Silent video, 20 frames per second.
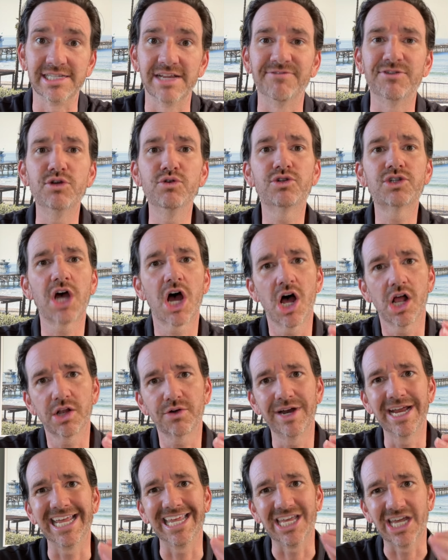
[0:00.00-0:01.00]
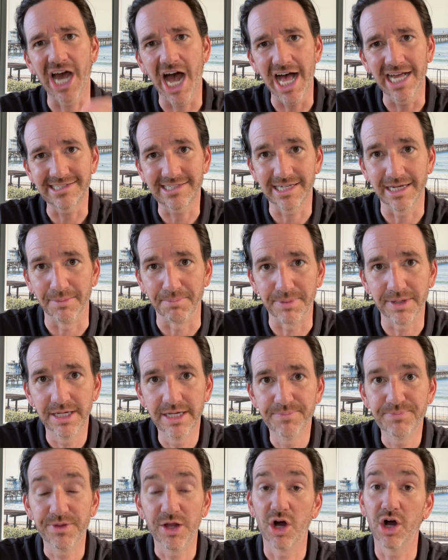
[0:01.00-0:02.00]
If you tolerate gossip
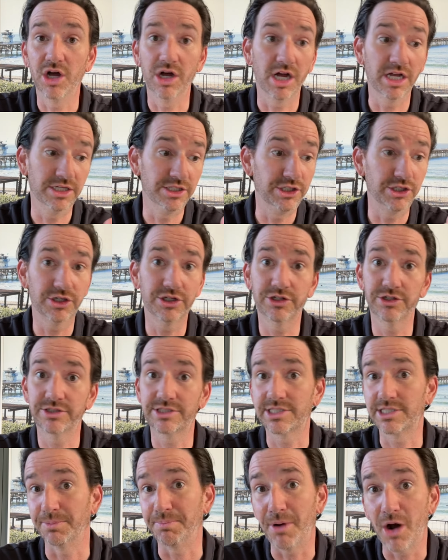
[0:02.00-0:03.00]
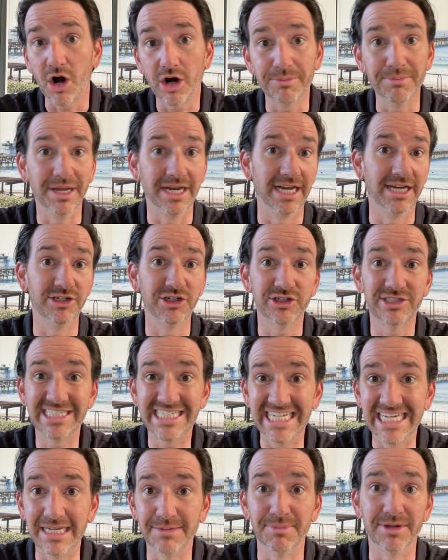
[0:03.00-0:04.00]
in your department, in your
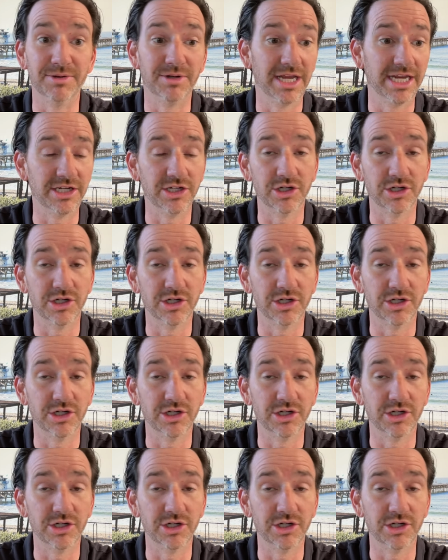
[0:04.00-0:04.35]
team, in, in,